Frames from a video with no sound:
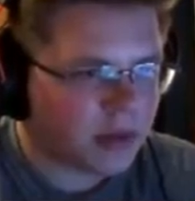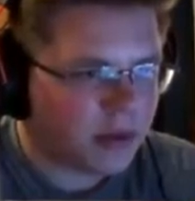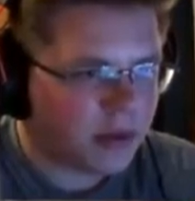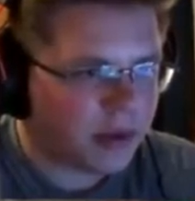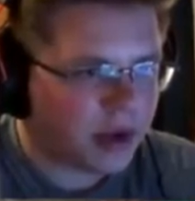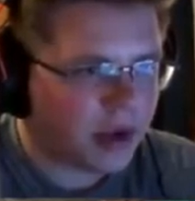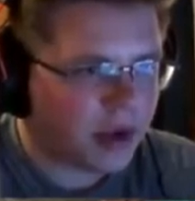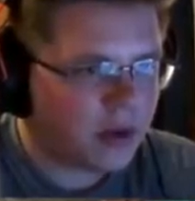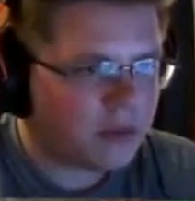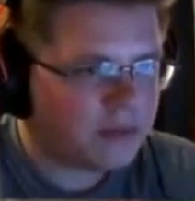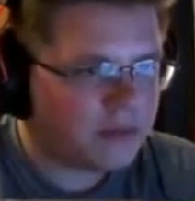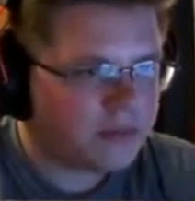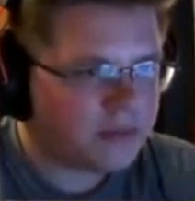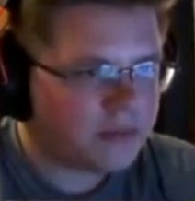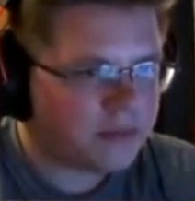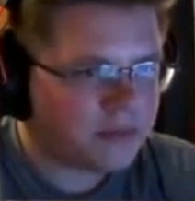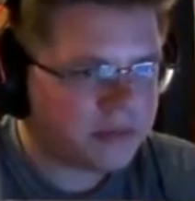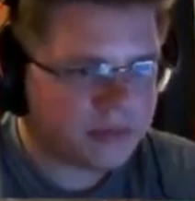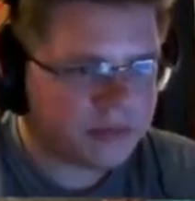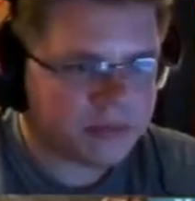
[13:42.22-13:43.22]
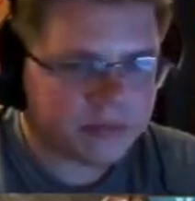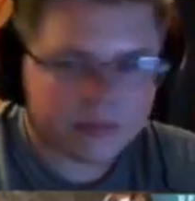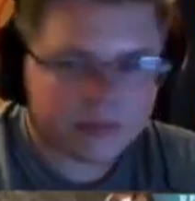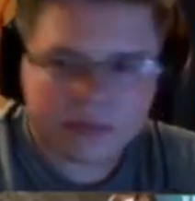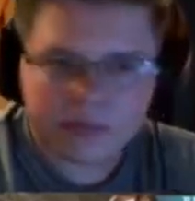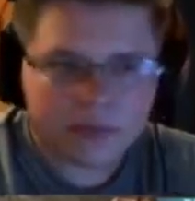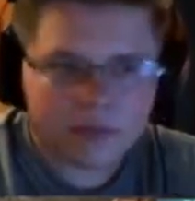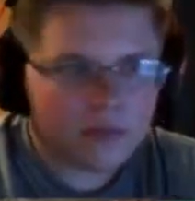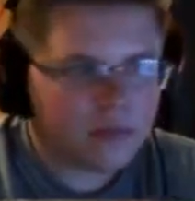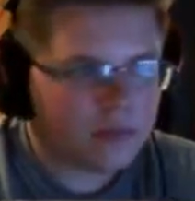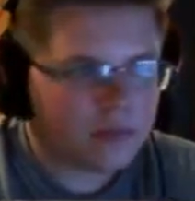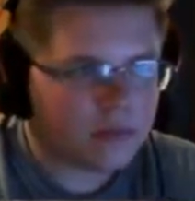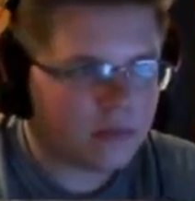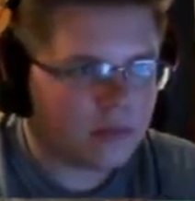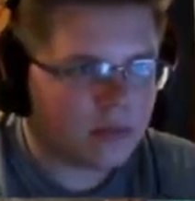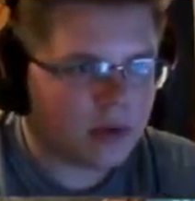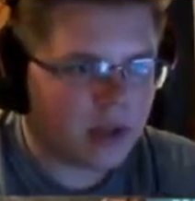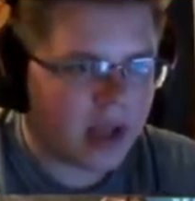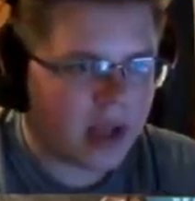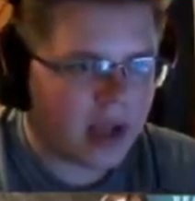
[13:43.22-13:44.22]
There we go.
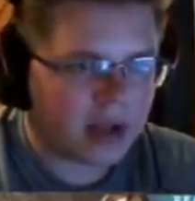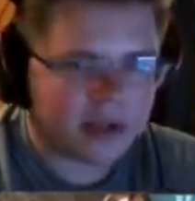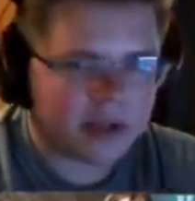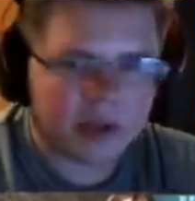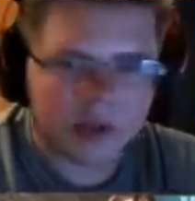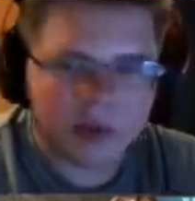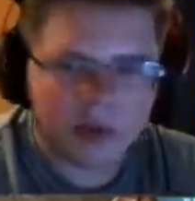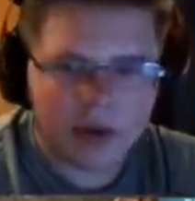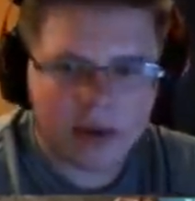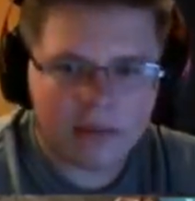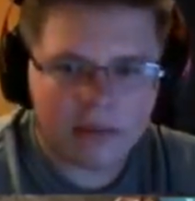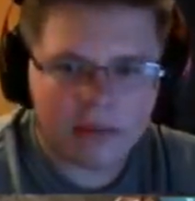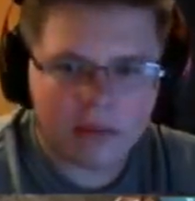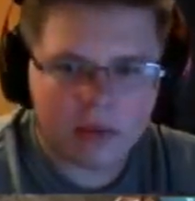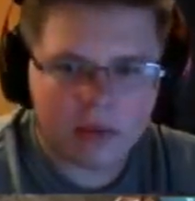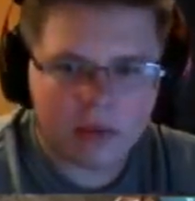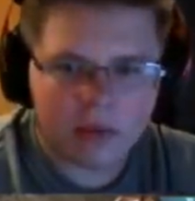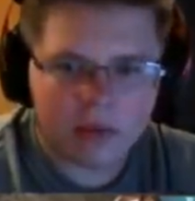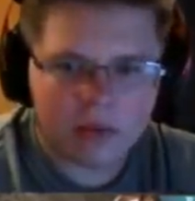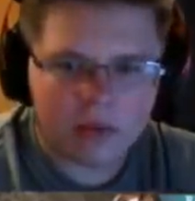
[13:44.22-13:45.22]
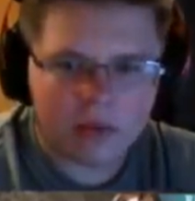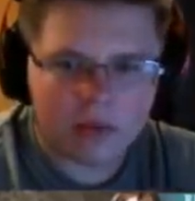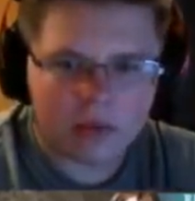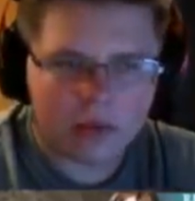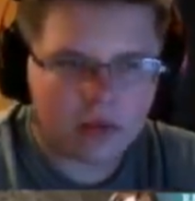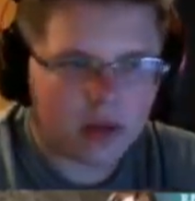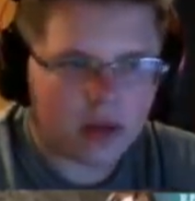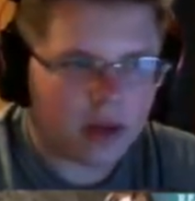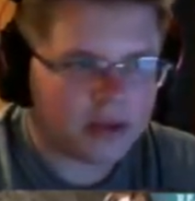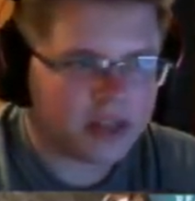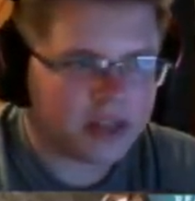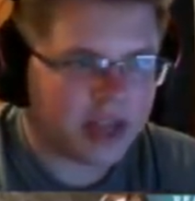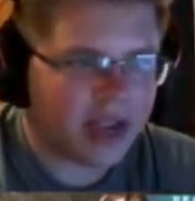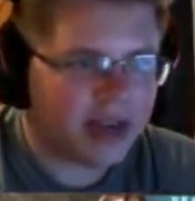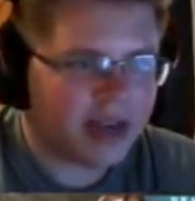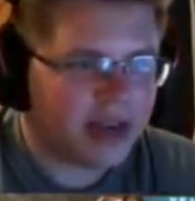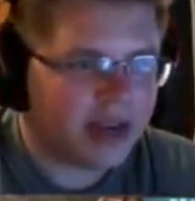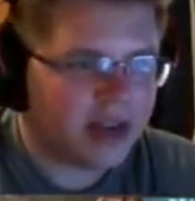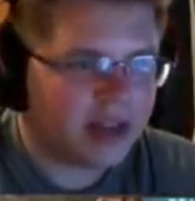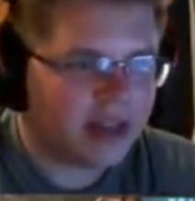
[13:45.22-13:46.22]
Octo Whip. Ooh. I was like, I
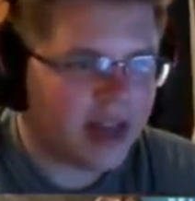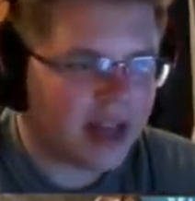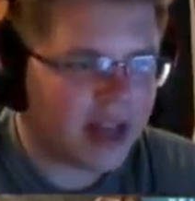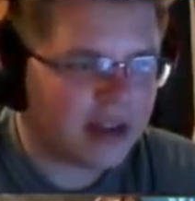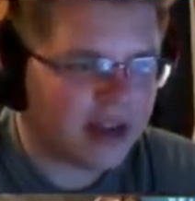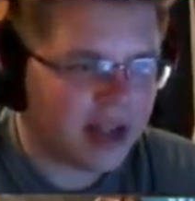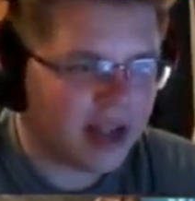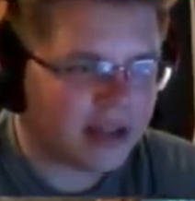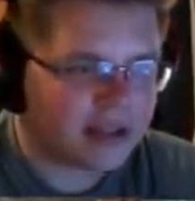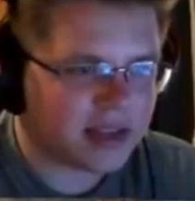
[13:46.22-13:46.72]
needed that not